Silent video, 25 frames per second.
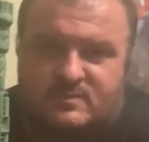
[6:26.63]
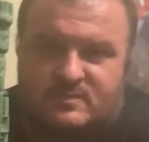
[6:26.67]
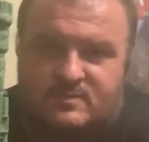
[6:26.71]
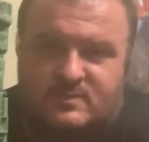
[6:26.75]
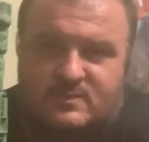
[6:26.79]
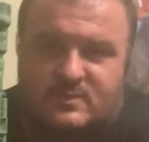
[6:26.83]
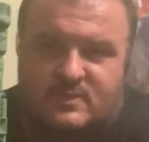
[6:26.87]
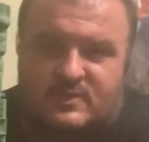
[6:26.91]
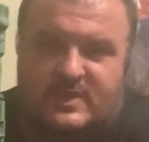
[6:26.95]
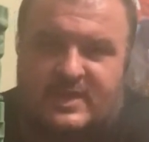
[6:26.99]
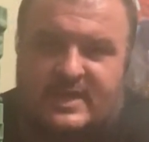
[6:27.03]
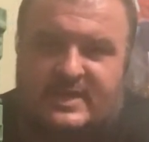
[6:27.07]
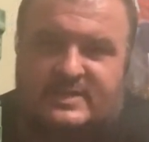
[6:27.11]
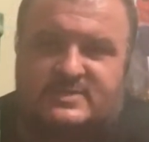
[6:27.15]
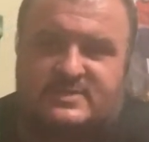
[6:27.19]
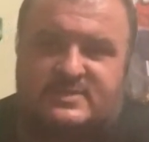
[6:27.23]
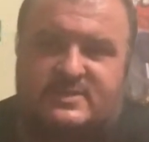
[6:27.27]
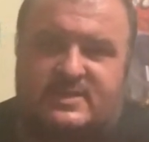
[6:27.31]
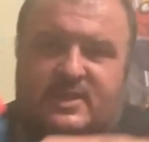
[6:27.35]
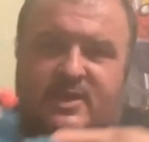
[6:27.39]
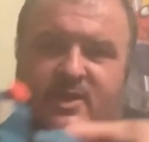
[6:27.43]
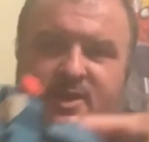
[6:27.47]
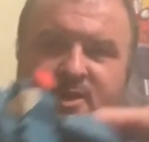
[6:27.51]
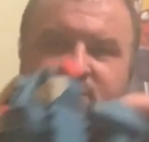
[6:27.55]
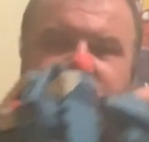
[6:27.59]
list
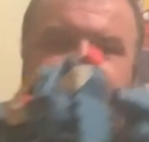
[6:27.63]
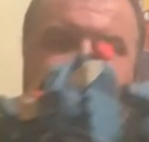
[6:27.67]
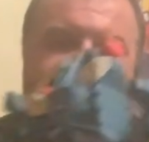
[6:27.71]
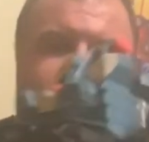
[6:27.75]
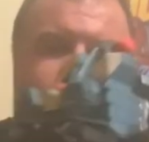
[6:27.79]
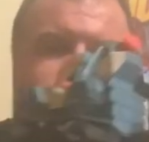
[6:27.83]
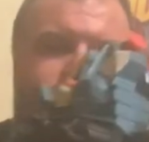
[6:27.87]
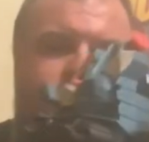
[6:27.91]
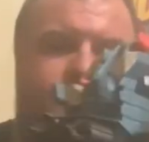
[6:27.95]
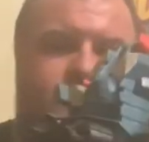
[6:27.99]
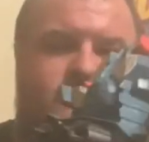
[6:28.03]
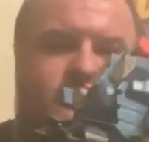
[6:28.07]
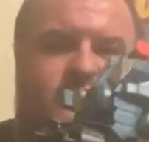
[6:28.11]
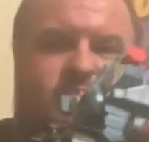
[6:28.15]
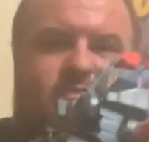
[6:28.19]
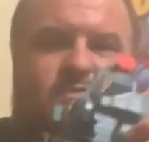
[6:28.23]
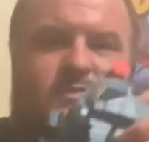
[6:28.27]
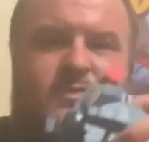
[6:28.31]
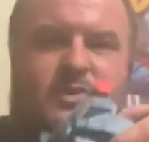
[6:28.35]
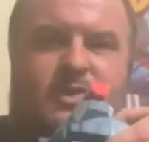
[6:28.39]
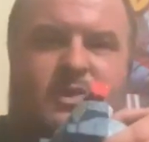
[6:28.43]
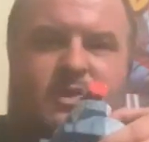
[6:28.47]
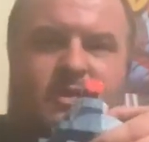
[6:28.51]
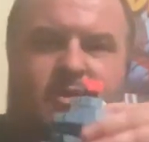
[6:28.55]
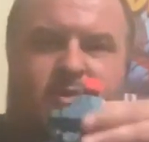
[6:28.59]
here,
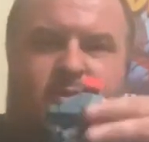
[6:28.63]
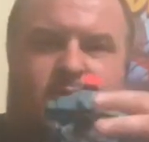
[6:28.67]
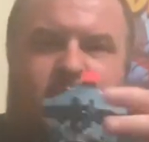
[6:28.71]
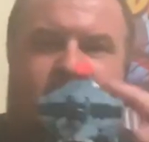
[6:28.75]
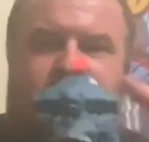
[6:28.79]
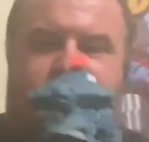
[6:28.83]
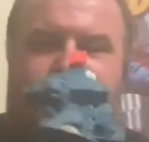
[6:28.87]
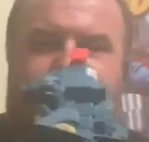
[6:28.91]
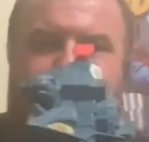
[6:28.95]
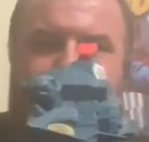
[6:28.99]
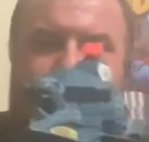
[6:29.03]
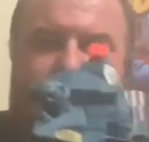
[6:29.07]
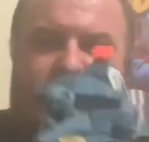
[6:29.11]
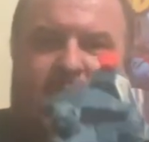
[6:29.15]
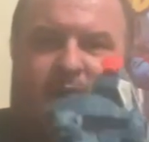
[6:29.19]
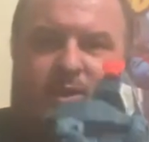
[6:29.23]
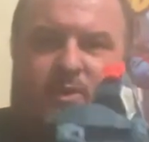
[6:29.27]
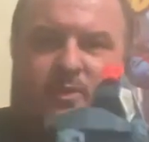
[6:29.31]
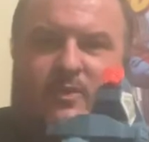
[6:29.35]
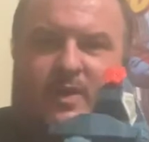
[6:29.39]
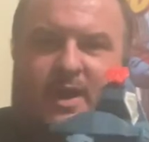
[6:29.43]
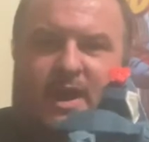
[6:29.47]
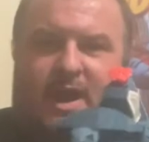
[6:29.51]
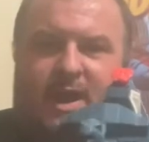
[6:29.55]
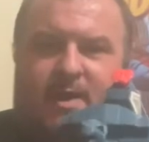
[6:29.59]
we have the
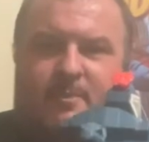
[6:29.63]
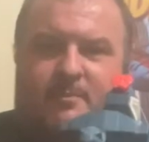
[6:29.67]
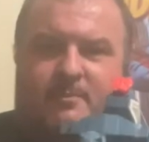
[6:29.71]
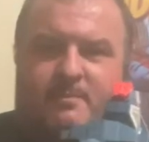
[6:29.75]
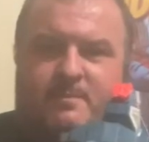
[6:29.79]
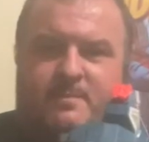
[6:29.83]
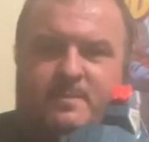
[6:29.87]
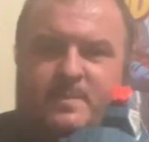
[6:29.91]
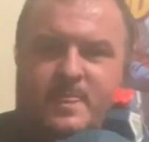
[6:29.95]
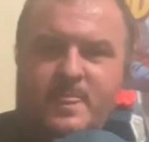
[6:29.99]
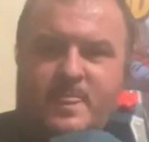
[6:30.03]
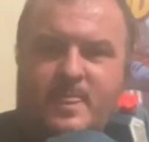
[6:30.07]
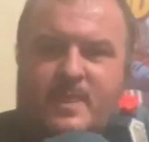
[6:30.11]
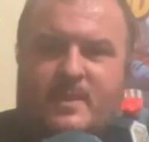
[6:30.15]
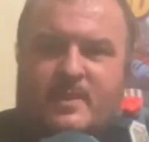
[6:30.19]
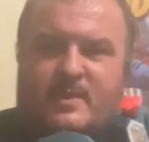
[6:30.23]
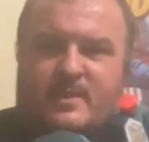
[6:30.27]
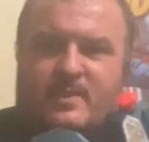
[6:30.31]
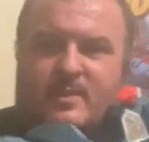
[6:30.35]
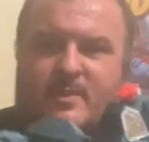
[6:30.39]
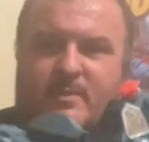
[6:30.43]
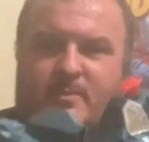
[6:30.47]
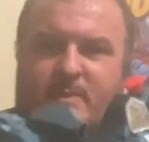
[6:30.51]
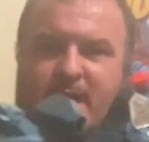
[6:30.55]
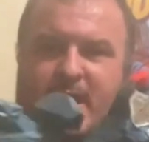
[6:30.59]
Battle Ram.
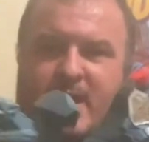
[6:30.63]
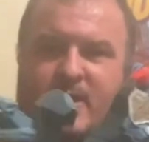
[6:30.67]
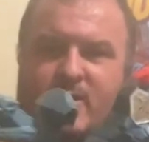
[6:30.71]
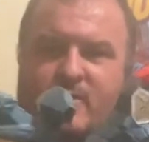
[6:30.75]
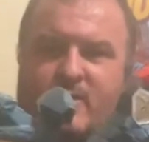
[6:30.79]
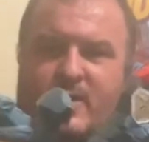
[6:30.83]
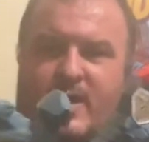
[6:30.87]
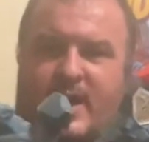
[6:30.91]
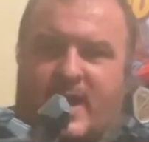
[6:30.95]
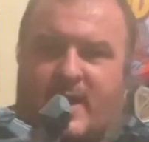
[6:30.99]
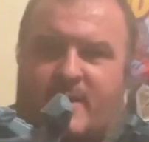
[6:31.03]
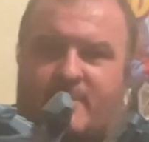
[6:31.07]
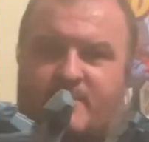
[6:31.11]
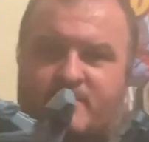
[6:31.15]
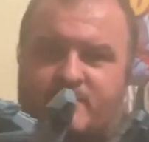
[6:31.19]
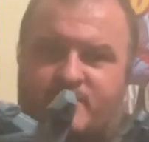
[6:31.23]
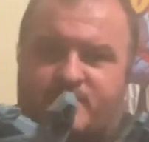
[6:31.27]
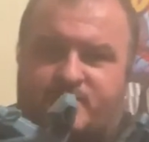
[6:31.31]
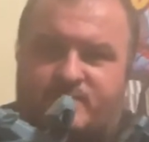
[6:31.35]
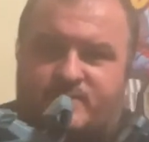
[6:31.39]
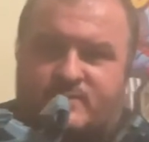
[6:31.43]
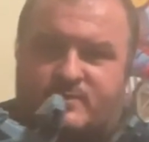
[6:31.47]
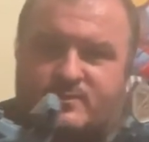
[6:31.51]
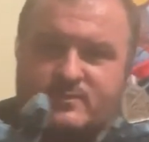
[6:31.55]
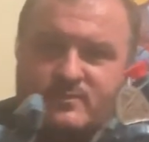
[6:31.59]
The Battle Ram,
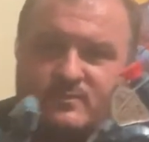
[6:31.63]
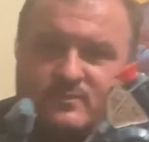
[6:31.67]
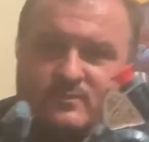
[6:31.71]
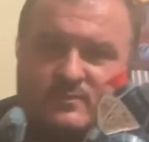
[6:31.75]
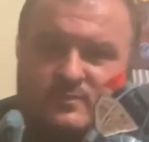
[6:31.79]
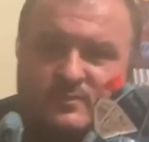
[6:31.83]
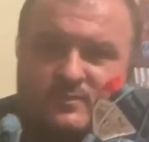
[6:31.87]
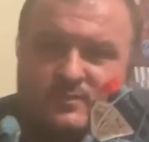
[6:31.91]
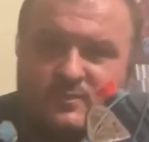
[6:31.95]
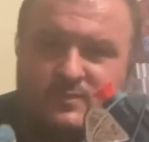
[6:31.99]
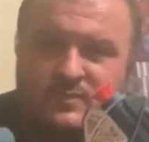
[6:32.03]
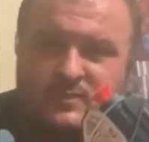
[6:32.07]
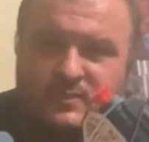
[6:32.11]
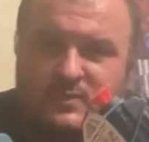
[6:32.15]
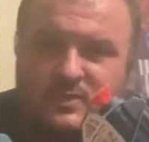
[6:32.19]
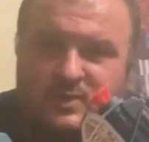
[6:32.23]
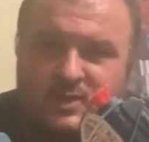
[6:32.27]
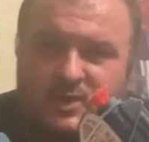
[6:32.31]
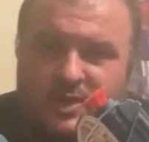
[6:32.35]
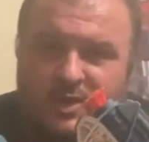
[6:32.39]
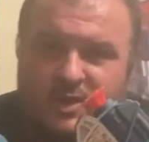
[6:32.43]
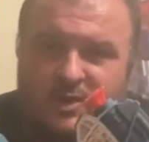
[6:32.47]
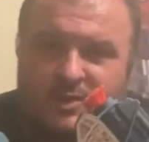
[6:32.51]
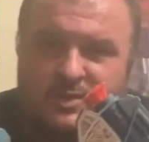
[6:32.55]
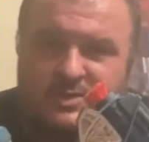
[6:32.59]

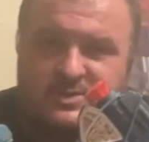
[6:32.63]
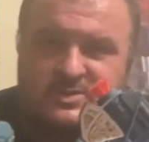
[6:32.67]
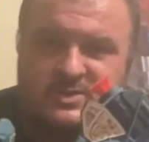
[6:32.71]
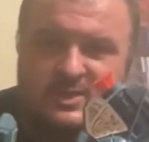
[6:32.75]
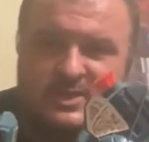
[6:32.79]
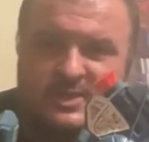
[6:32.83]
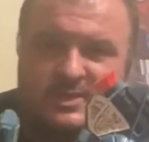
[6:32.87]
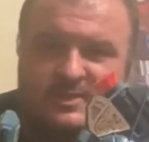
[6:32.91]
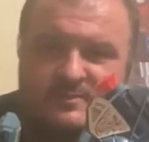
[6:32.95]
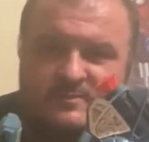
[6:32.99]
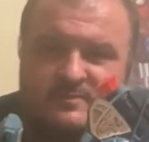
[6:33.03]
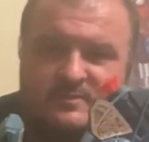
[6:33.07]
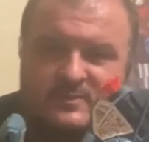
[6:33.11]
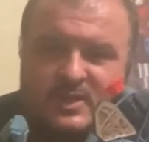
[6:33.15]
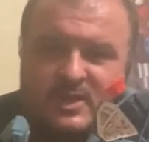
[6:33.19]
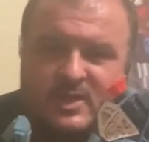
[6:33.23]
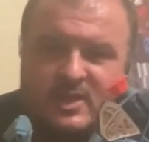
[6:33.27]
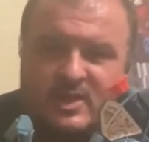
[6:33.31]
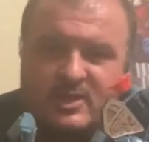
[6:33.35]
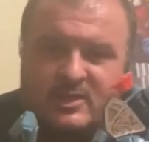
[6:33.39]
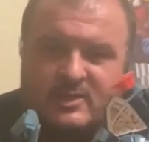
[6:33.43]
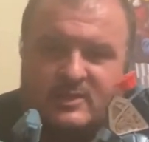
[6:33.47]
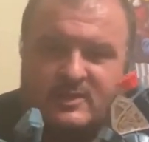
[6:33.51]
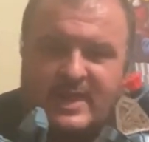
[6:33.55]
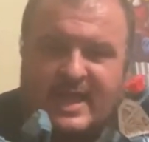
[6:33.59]
you know, is a
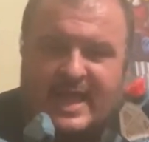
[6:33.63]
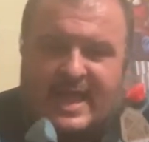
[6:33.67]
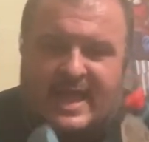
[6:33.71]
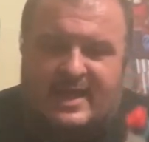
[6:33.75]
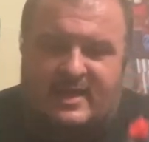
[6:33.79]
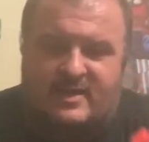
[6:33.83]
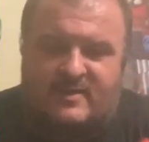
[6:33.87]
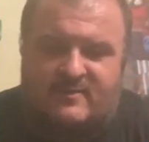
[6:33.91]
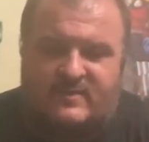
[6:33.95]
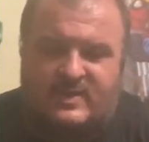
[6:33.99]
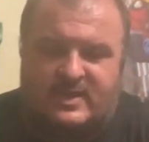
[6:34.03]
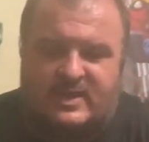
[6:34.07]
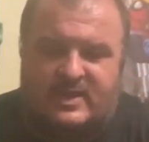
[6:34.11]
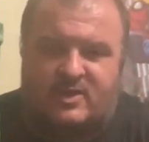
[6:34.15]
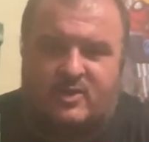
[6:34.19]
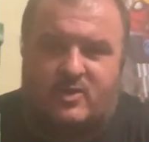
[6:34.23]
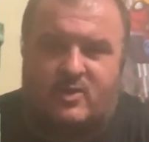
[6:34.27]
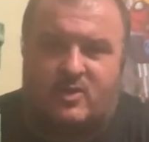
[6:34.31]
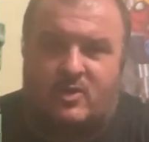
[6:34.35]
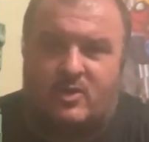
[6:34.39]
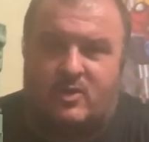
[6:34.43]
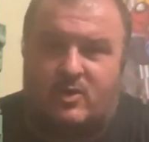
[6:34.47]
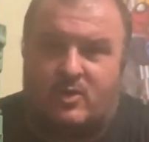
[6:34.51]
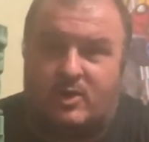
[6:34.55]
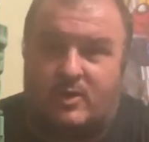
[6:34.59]
land vehicle,
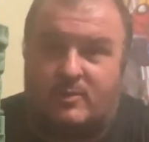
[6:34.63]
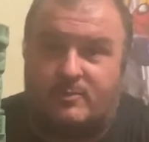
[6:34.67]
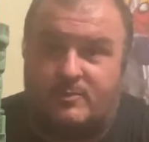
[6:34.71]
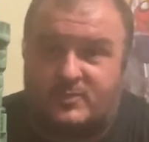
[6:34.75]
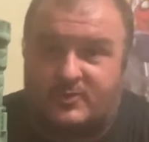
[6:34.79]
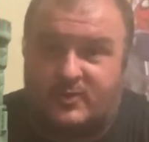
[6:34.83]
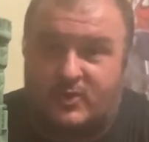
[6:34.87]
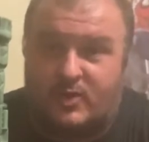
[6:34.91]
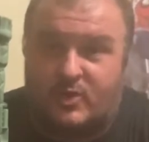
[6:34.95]
or so